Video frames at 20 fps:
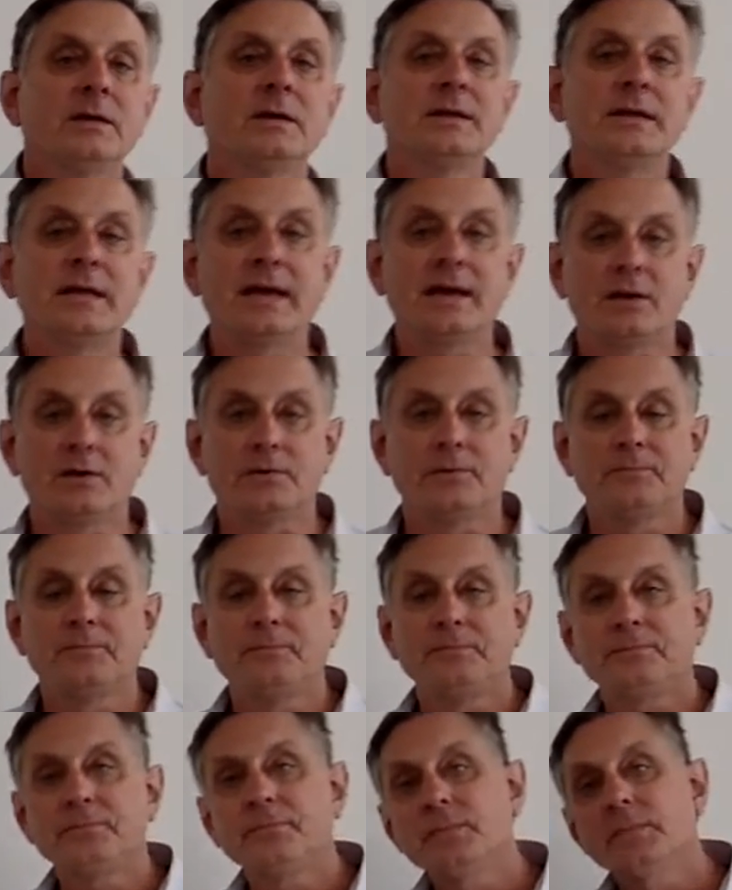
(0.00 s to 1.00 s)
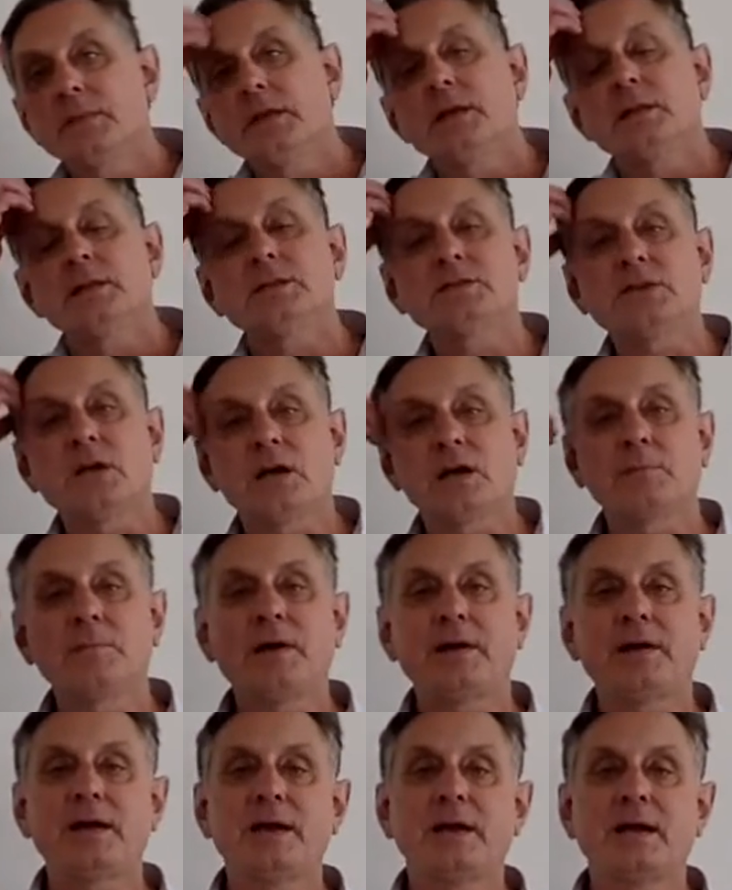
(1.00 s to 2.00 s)
Now, let's talk
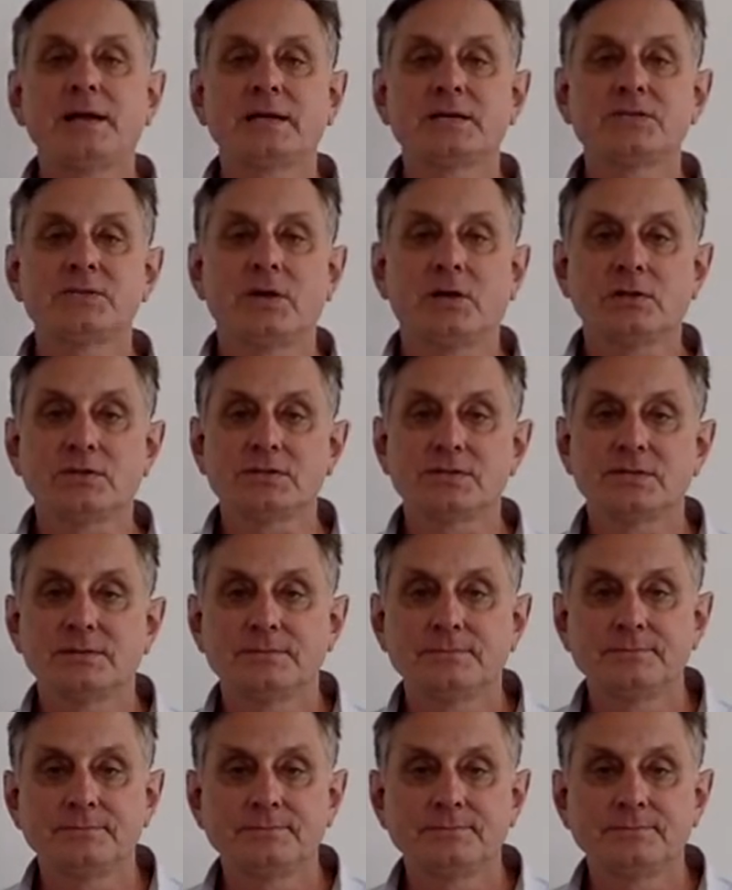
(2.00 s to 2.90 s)
about ionic salts.